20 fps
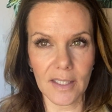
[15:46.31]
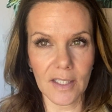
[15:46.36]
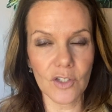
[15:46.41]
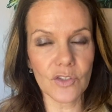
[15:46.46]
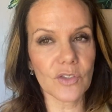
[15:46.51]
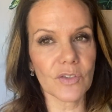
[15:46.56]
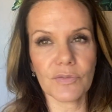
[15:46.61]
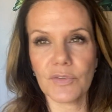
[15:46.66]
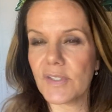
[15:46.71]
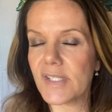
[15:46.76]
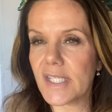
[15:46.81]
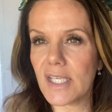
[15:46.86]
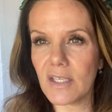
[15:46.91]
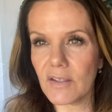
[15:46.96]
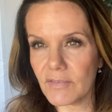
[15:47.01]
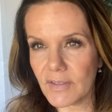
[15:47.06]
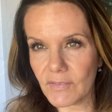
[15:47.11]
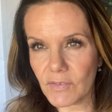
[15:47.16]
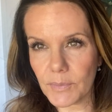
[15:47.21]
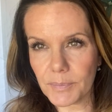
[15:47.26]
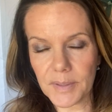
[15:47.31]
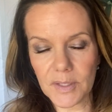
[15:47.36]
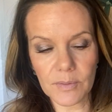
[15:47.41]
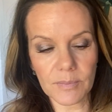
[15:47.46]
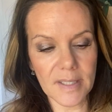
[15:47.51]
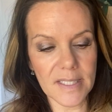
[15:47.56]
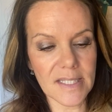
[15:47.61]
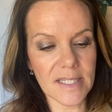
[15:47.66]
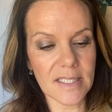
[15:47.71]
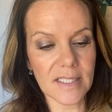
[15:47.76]
So if you say you've never been
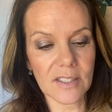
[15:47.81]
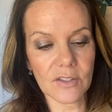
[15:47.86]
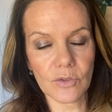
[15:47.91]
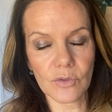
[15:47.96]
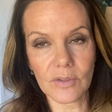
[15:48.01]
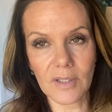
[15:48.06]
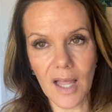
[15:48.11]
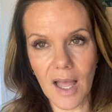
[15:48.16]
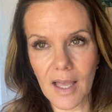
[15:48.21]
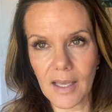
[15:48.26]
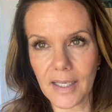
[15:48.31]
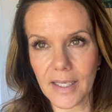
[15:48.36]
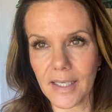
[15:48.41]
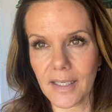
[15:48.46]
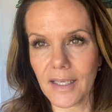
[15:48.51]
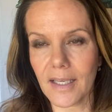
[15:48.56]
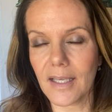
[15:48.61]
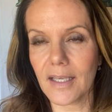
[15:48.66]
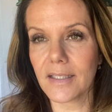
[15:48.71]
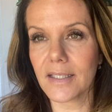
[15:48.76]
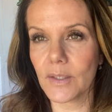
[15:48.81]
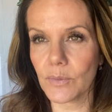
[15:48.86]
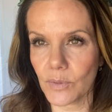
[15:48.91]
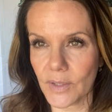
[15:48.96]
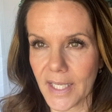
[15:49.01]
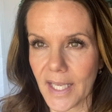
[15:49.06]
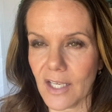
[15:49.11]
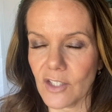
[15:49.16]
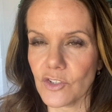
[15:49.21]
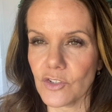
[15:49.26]
arrested and you're lying, they will
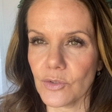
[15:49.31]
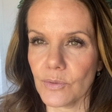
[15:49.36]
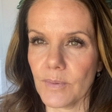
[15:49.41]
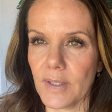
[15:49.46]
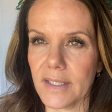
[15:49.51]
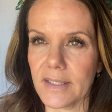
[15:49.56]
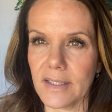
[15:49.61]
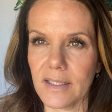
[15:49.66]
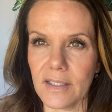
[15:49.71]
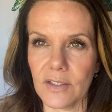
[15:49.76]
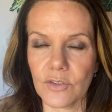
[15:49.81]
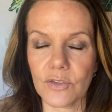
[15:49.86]
catch you right there.